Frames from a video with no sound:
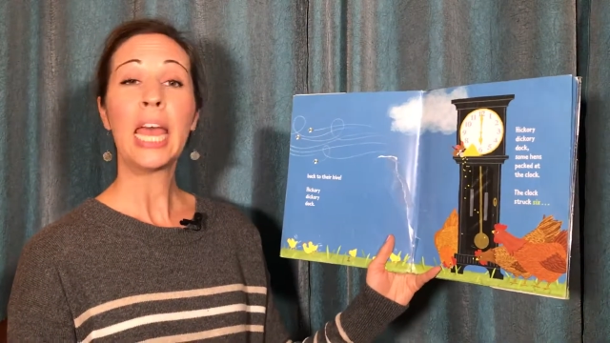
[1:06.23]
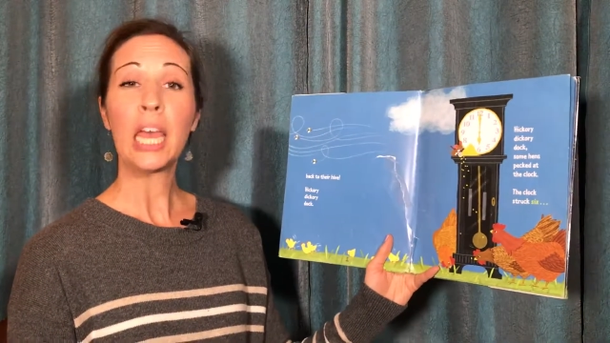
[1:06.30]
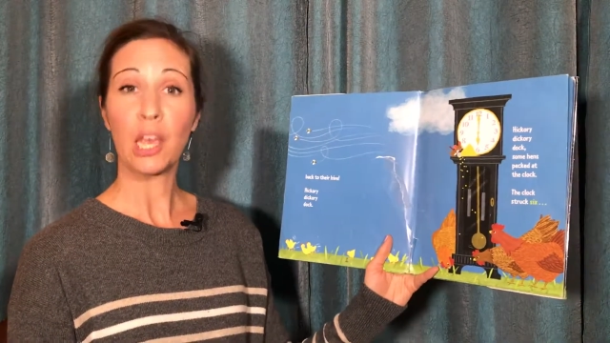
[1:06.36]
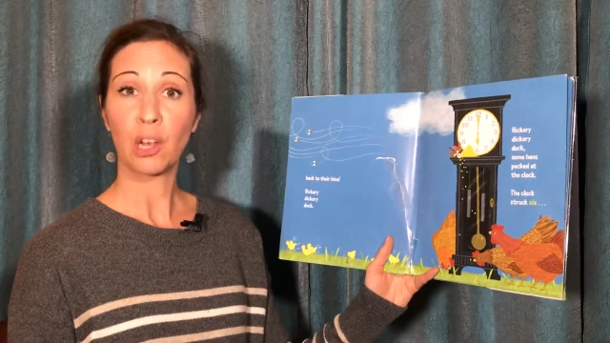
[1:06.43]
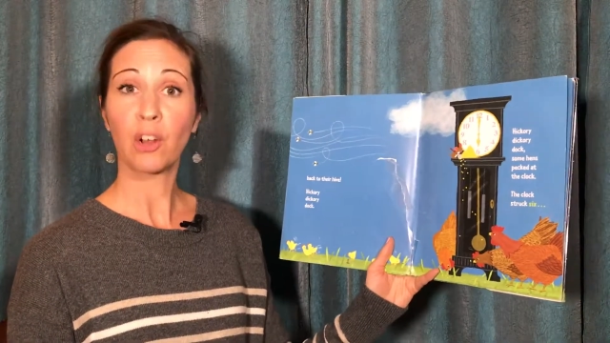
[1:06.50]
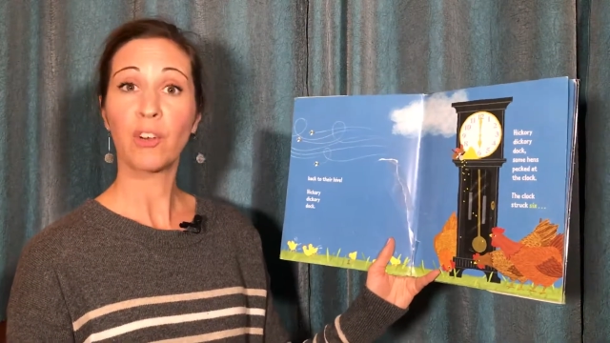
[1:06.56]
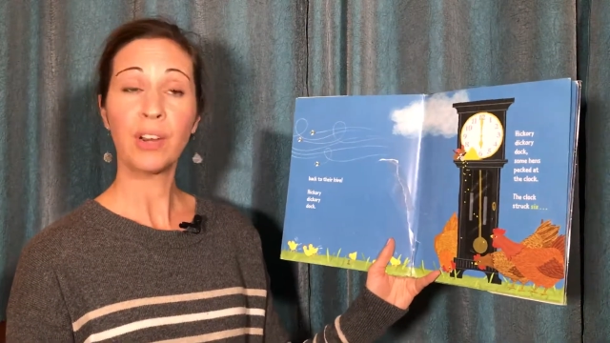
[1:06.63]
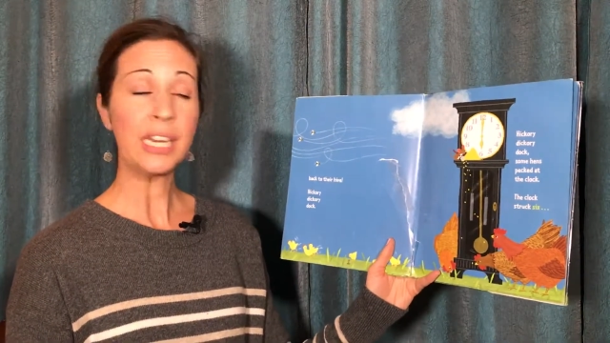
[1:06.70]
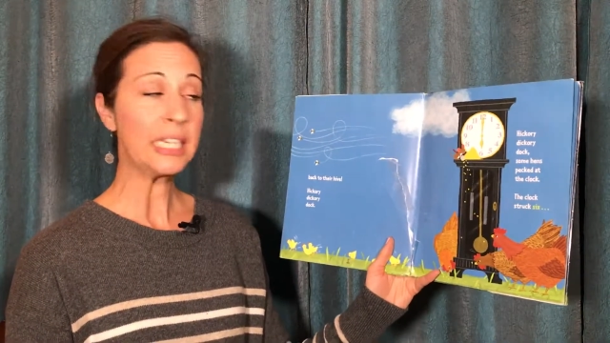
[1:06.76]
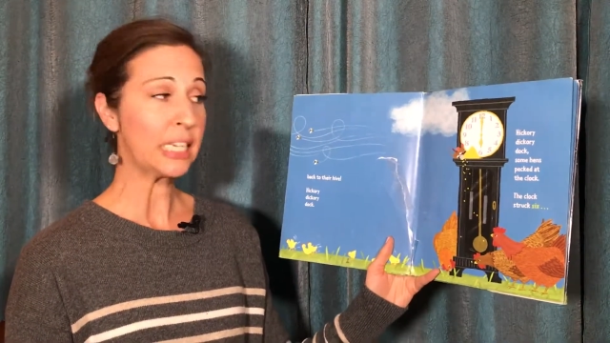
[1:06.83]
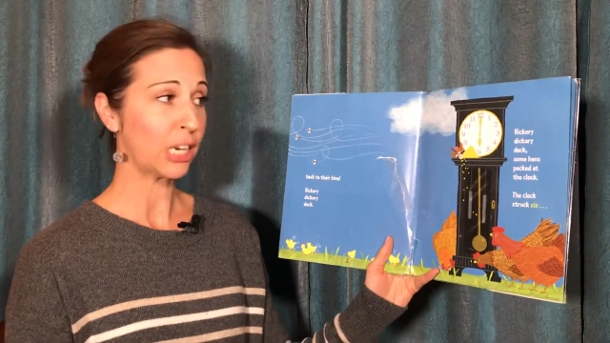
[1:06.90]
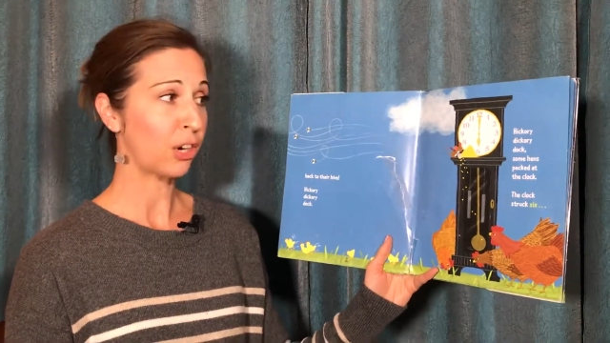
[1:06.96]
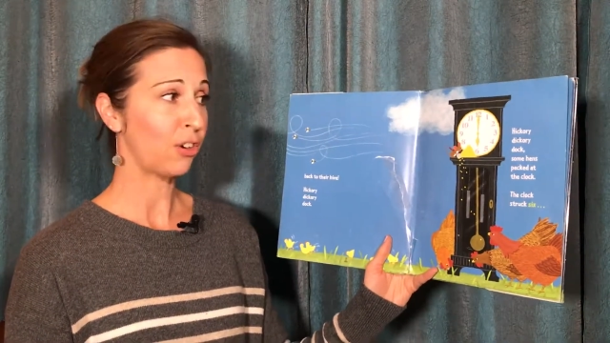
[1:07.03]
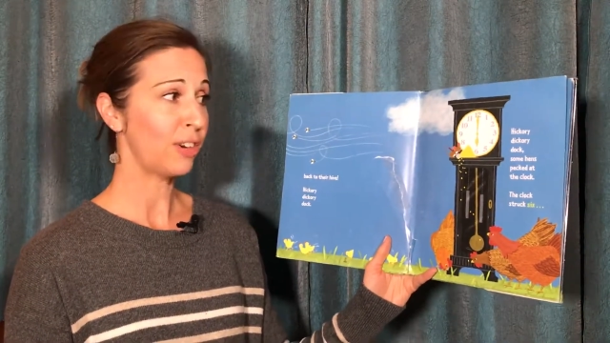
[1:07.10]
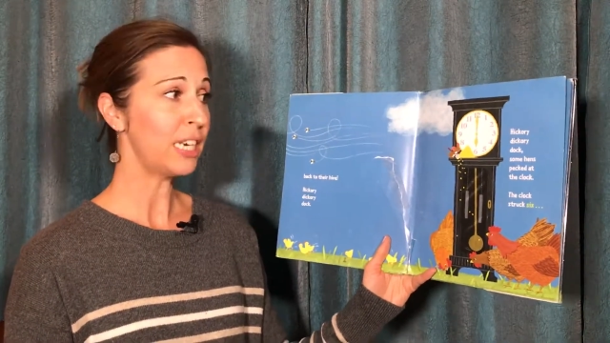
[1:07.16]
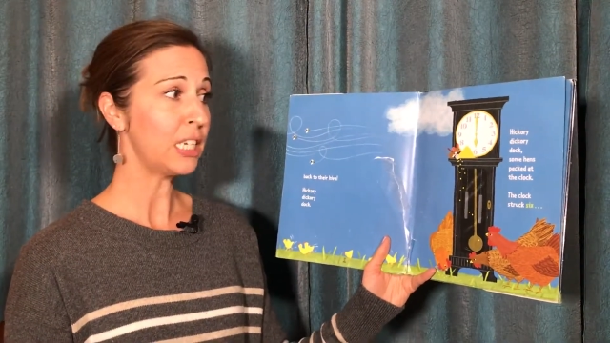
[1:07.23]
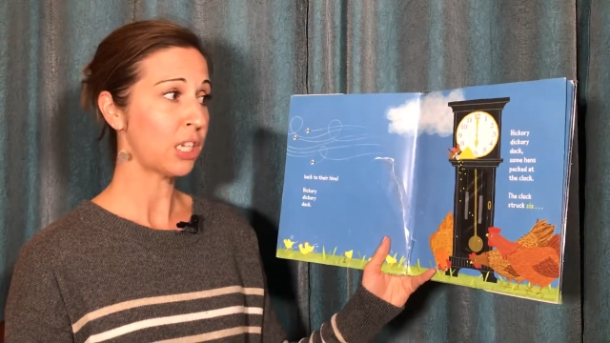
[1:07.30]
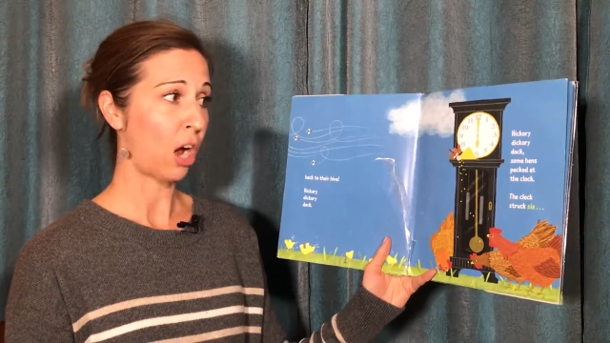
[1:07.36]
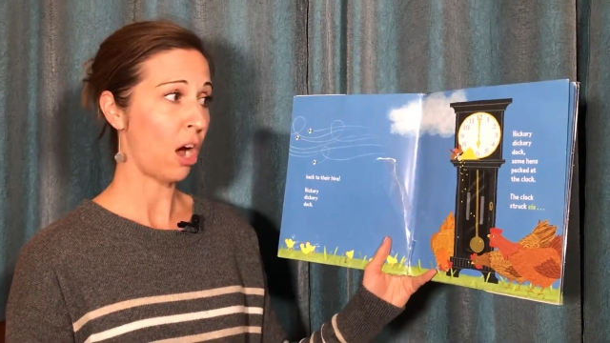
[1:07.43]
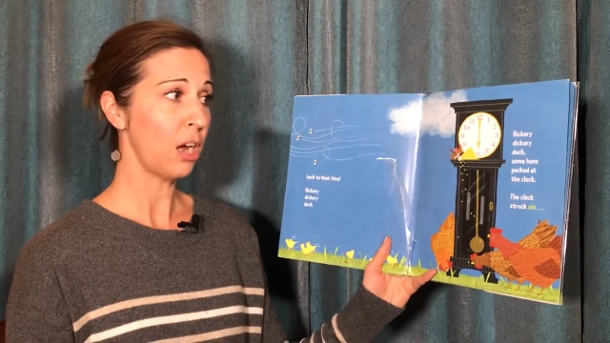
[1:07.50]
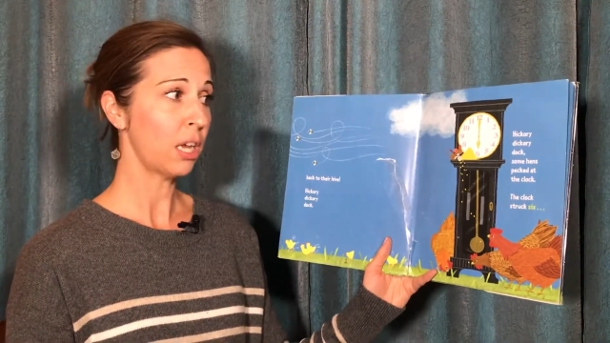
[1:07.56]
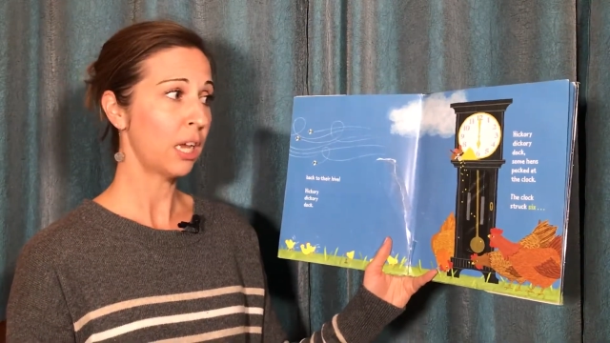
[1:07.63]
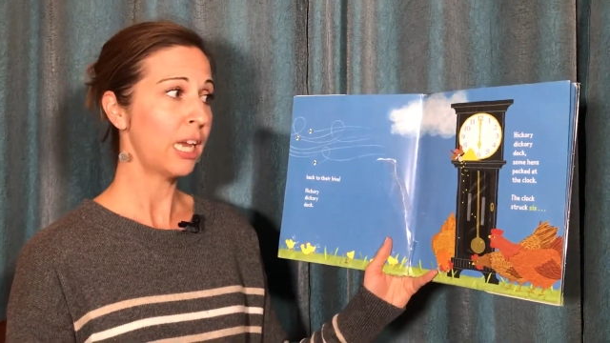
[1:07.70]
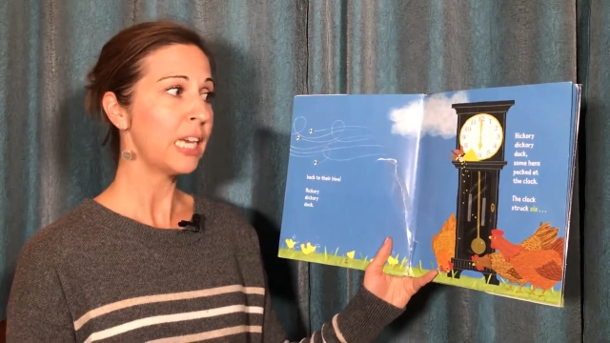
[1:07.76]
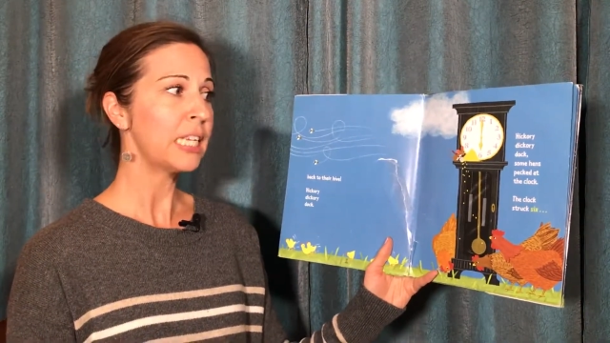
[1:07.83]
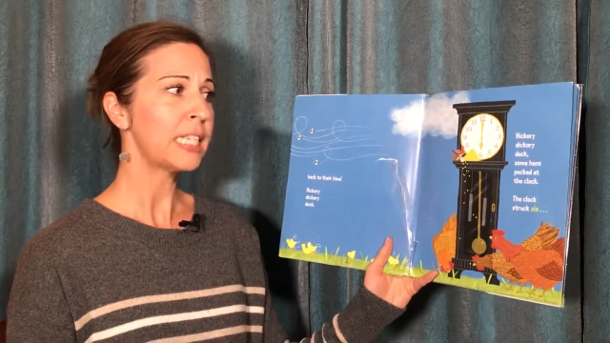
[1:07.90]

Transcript: Hickory dickory dock,